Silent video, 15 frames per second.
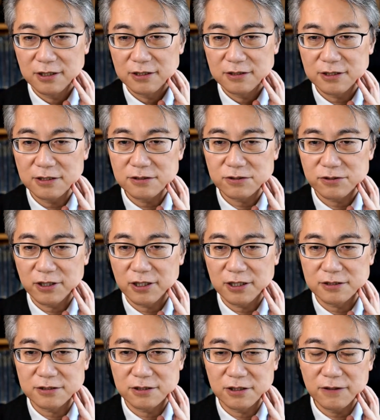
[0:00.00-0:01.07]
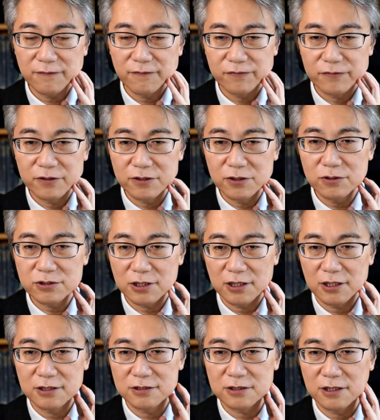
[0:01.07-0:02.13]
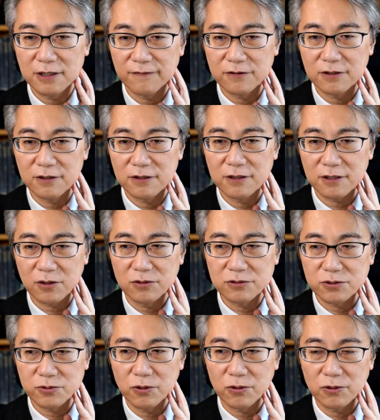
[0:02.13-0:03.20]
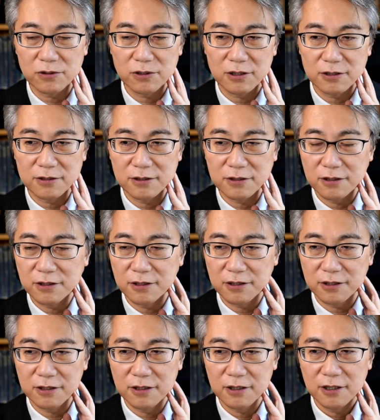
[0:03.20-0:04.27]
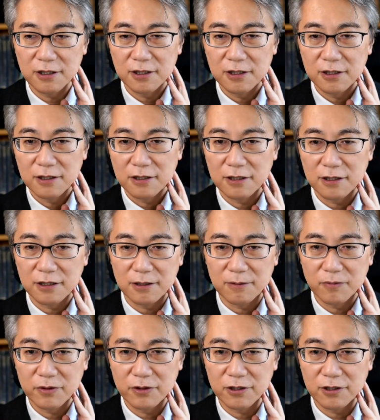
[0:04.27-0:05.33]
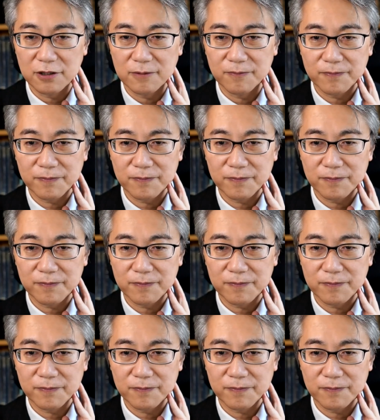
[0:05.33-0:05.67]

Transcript: centralized, if the user is given the control and the